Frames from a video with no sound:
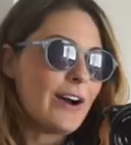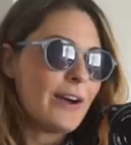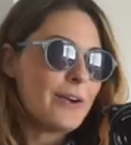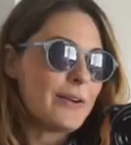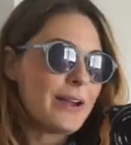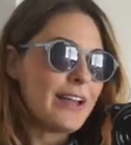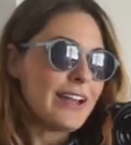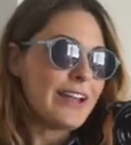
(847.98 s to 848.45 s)

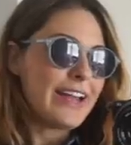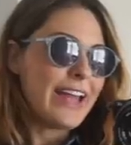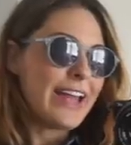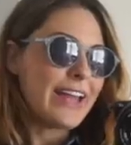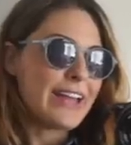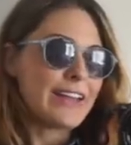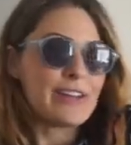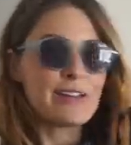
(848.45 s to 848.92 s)
Okay,
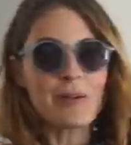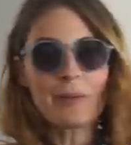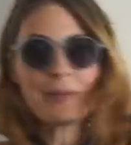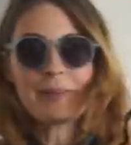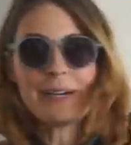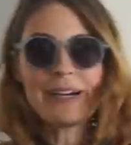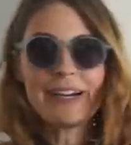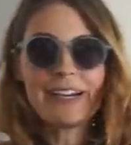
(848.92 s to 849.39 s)
and
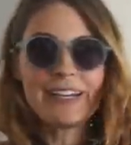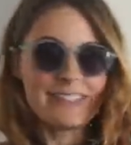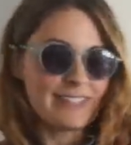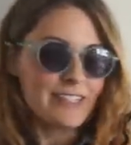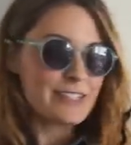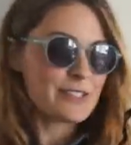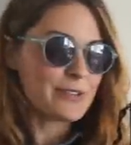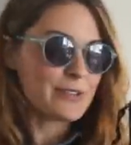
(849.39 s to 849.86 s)
my
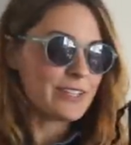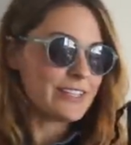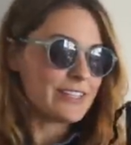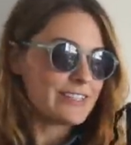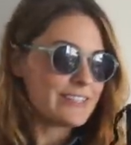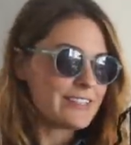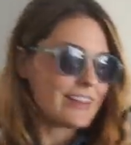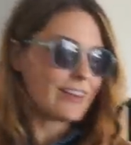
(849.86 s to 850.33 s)

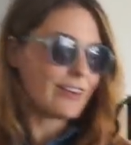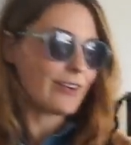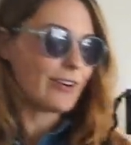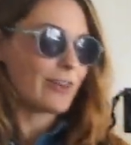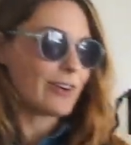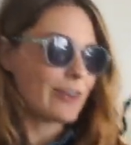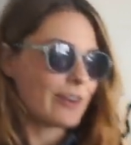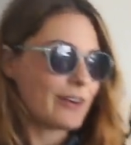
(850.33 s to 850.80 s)
accessories
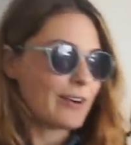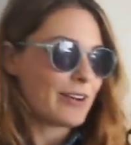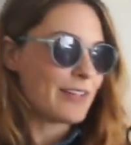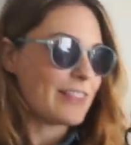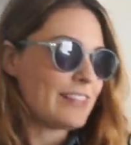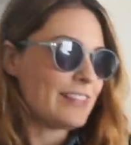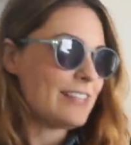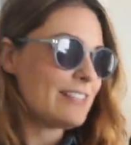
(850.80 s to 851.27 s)

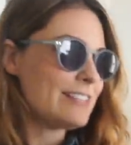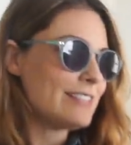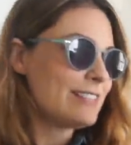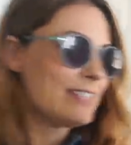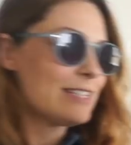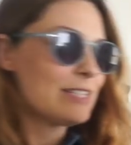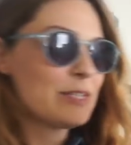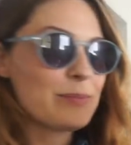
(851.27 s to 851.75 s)
are
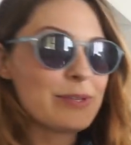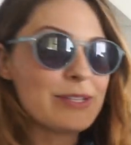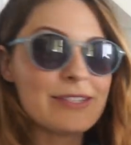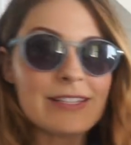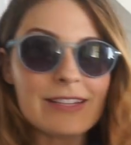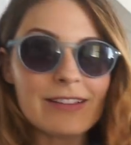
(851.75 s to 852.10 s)
these easy peasy